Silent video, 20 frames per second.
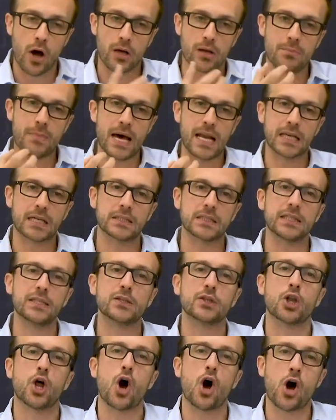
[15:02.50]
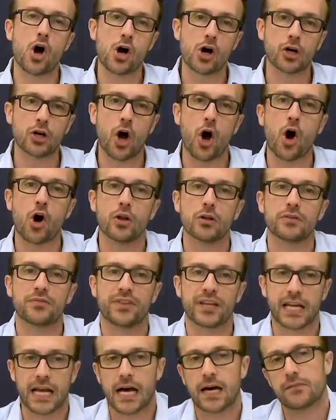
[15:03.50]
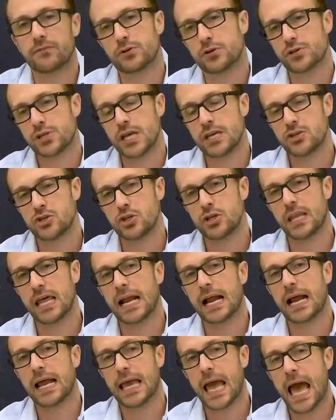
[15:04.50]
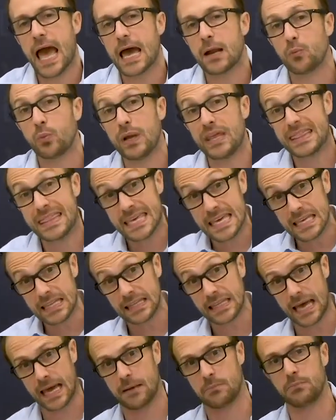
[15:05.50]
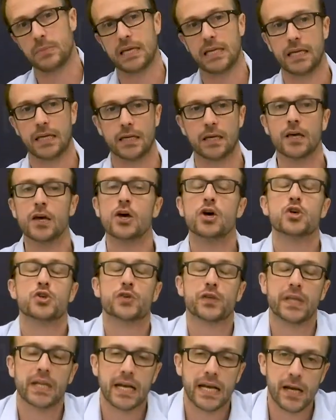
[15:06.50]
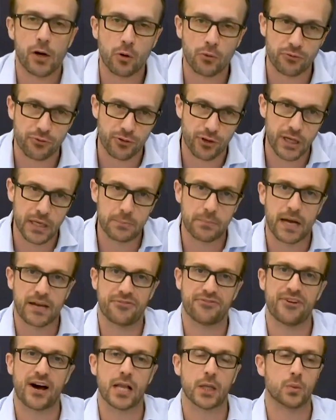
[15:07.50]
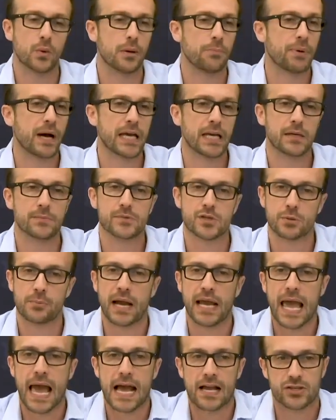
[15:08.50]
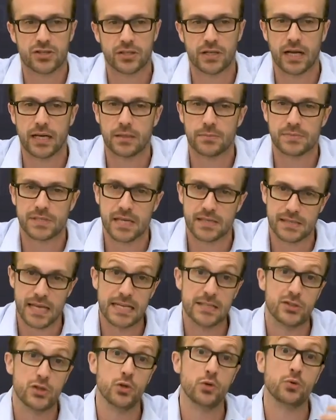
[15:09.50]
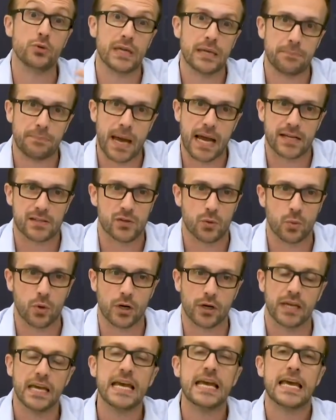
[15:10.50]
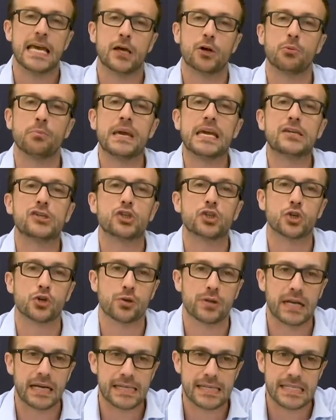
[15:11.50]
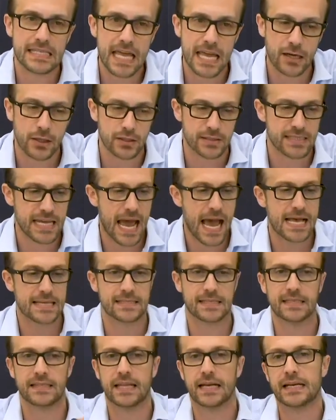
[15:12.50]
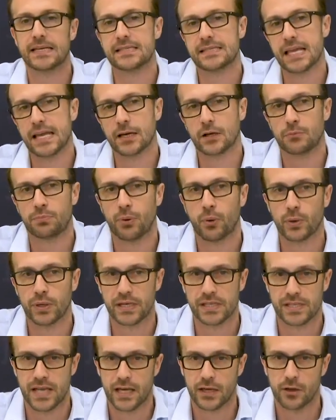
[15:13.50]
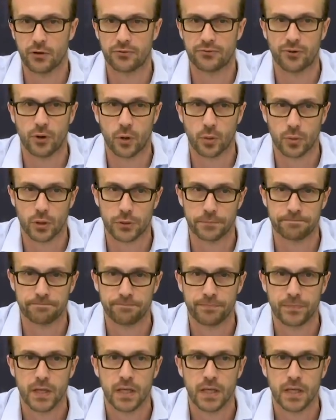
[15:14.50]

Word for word: automatically log all of the conversation that I had within that meeting so that I don't forget my follow-up items or my action items as I do get back to work. It'll make sure that I stay on task and that I stay on point as I go forward.